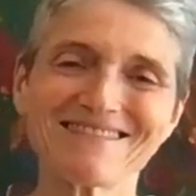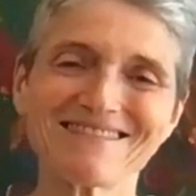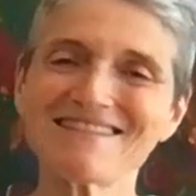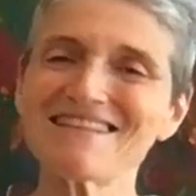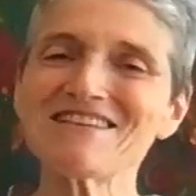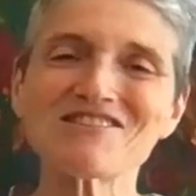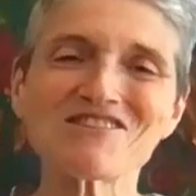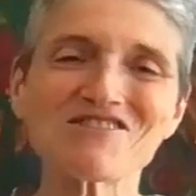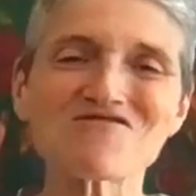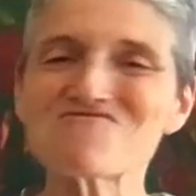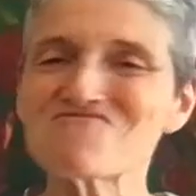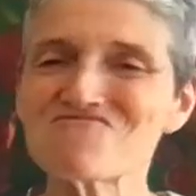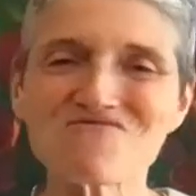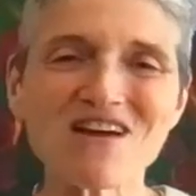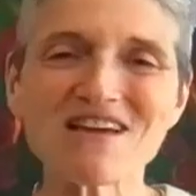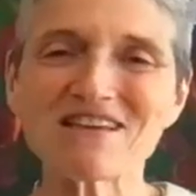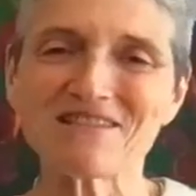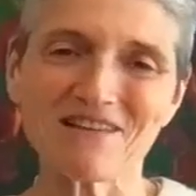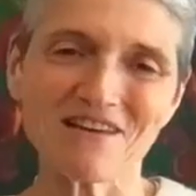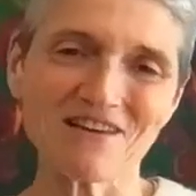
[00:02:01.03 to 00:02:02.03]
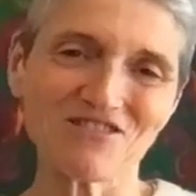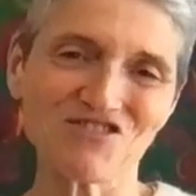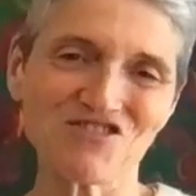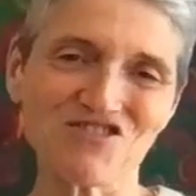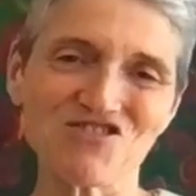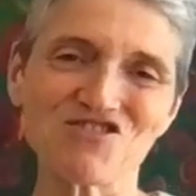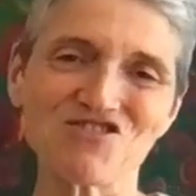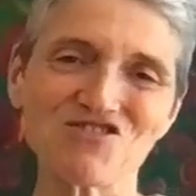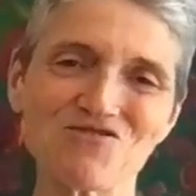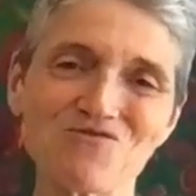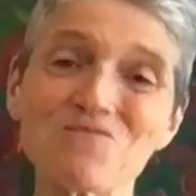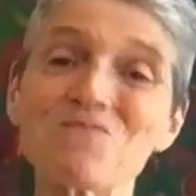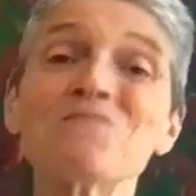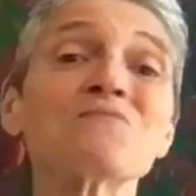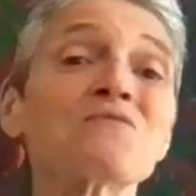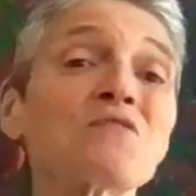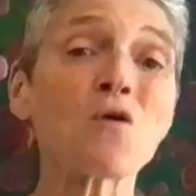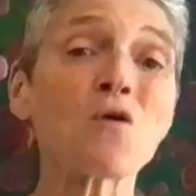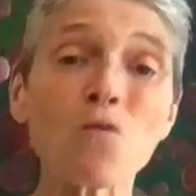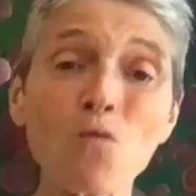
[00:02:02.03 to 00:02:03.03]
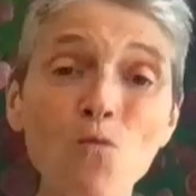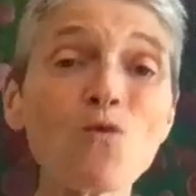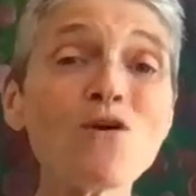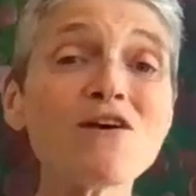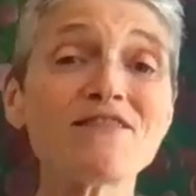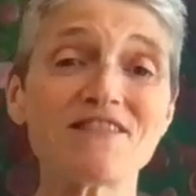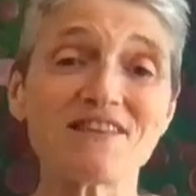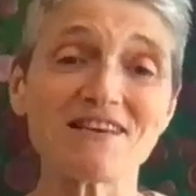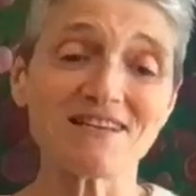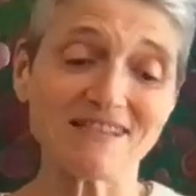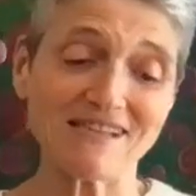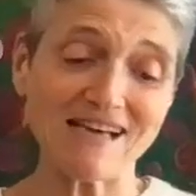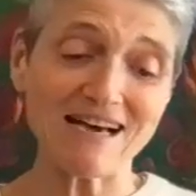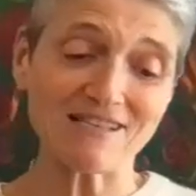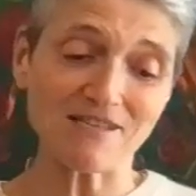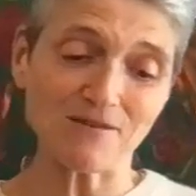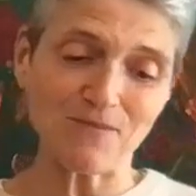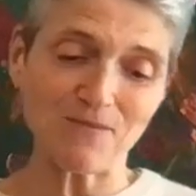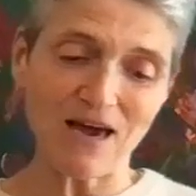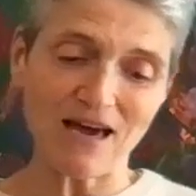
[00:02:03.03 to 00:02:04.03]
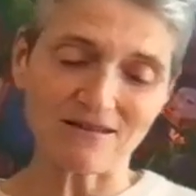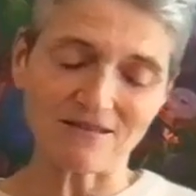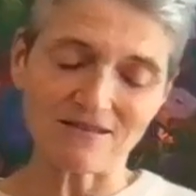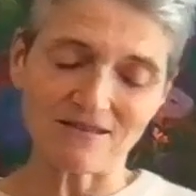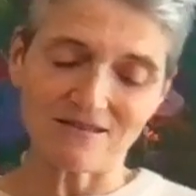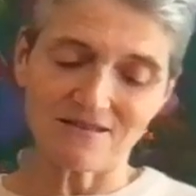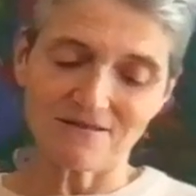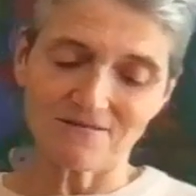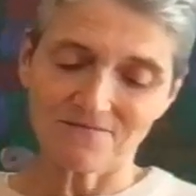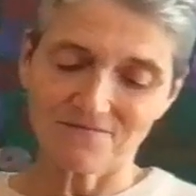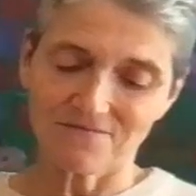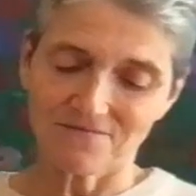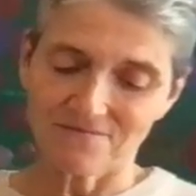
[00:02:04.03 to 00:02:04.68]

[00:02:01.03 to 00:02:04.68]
These are great things to do with these aspects.